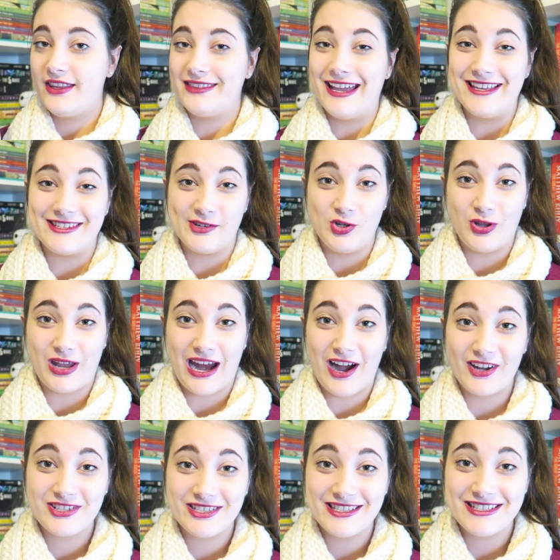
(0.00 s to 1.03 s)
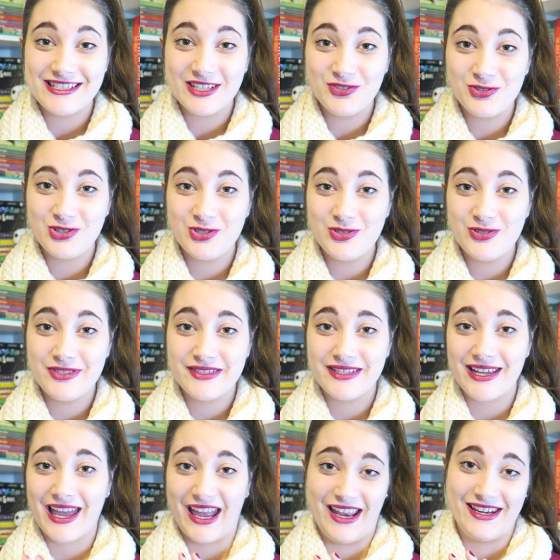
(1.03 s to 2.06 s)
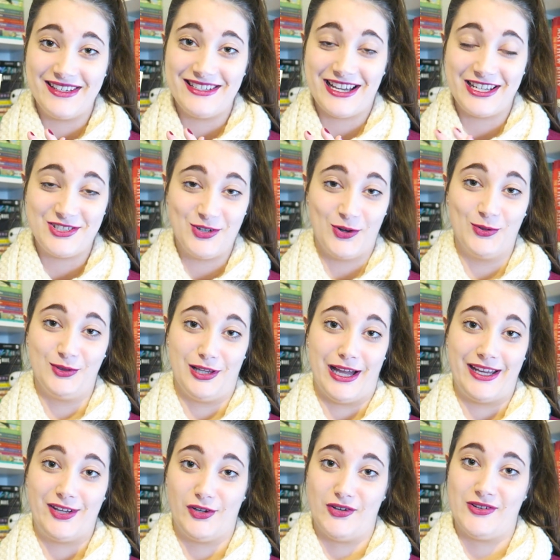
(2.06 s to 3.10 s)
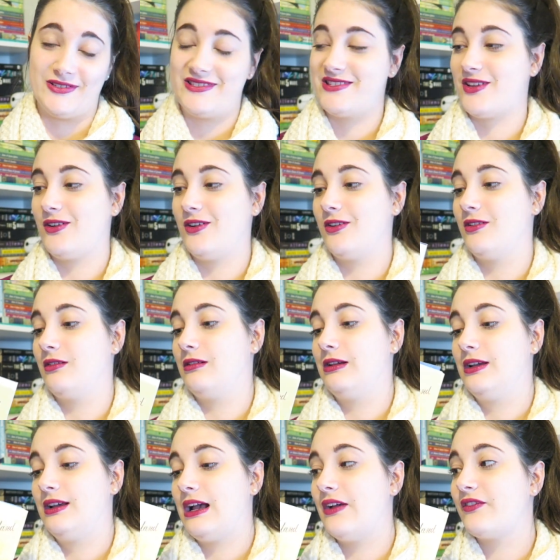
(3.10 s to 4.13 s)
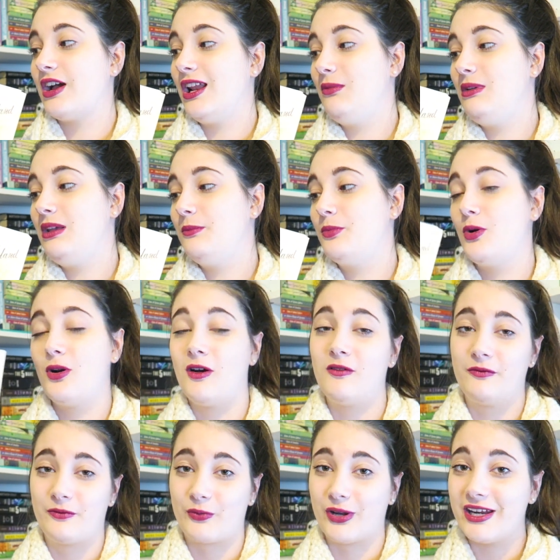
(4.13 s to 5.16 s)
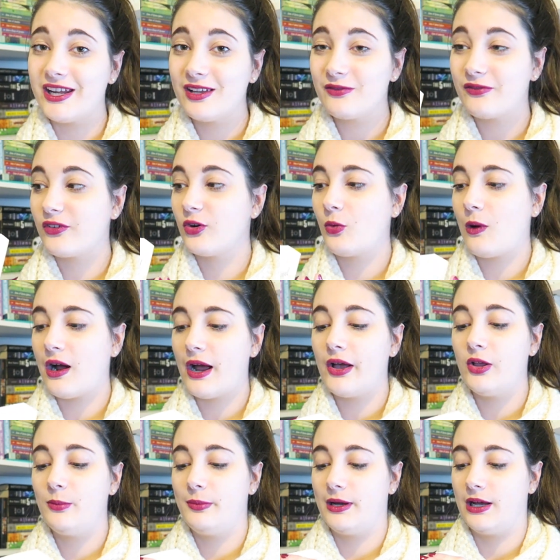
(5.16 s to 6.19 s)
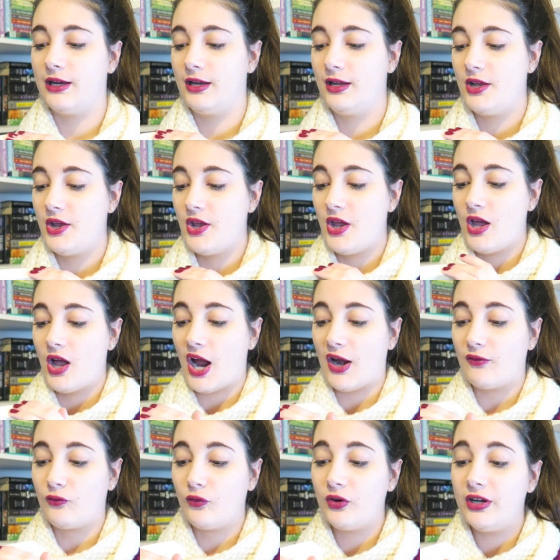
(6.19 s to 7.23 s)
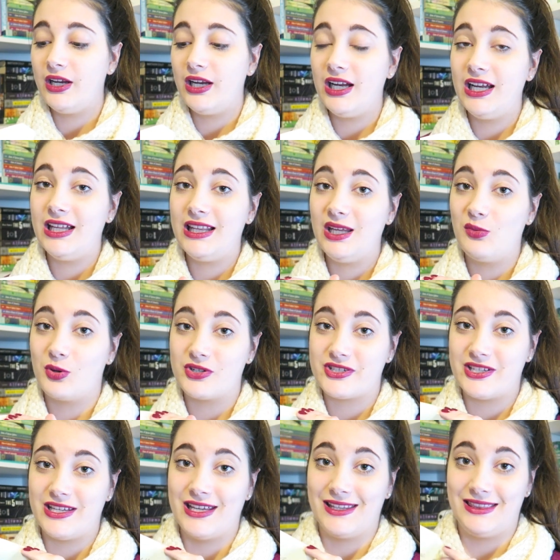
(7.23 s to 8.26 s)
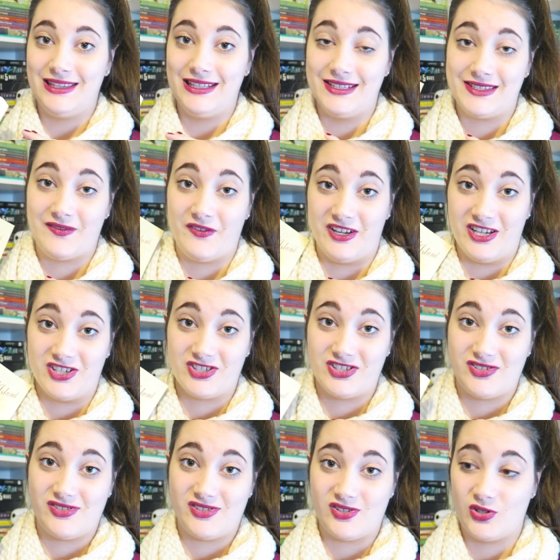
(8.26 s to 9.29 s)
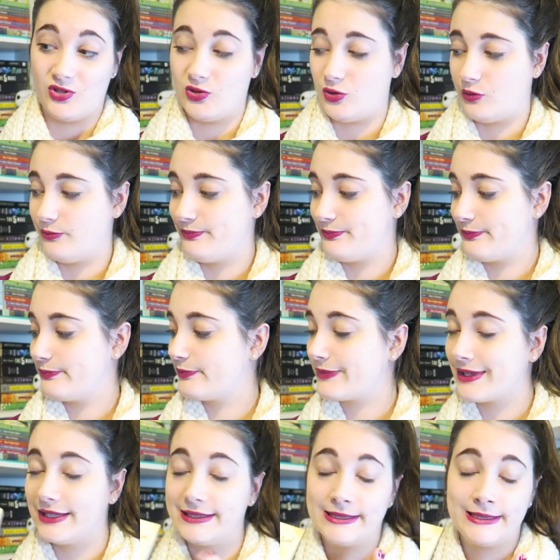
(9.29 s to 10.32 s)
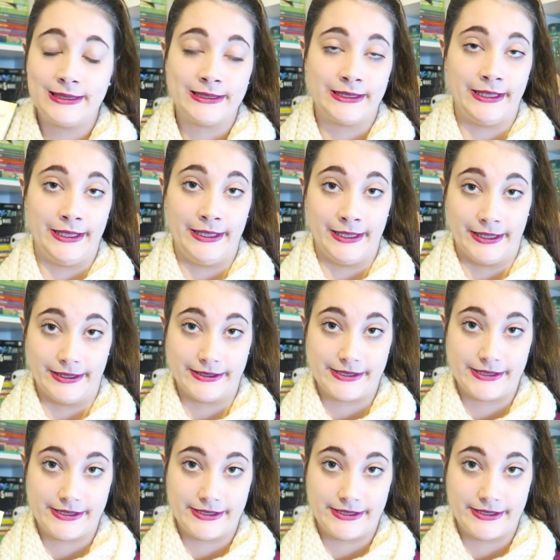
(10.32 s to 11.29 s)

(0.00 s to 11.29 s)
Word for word: there's a new character that's introduced and I don't like her. So I've kind of been put off reading it for a while, but I really want to get this finished, so yes.